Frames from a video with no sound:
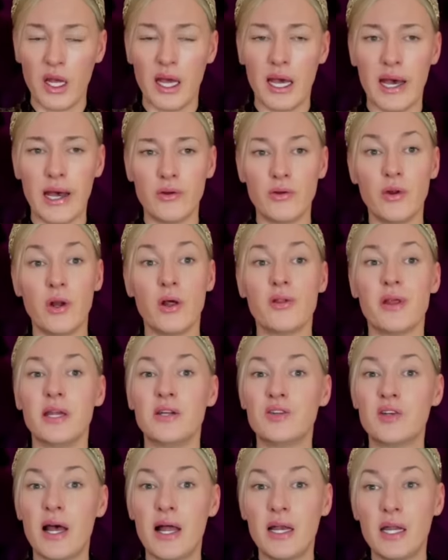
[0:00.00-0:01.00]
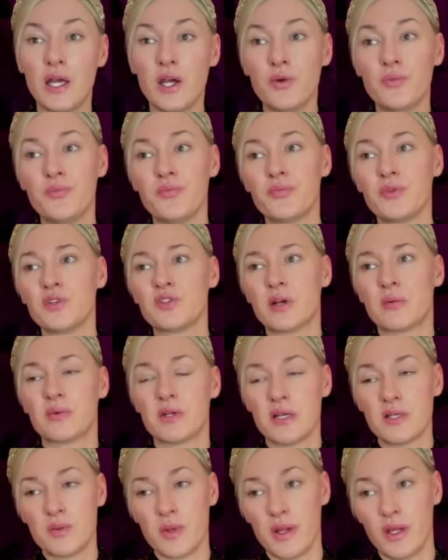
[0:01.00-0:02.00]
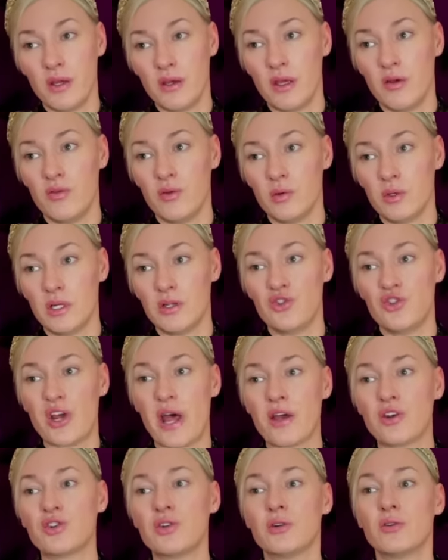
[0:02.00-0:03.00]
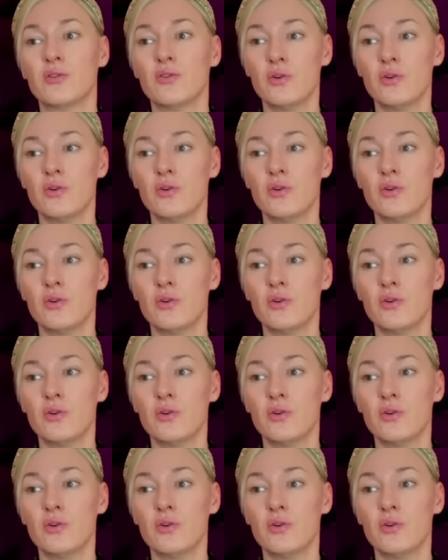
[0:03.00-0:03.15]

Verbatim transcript: And you know, they tell you sometimes when they give you an injection,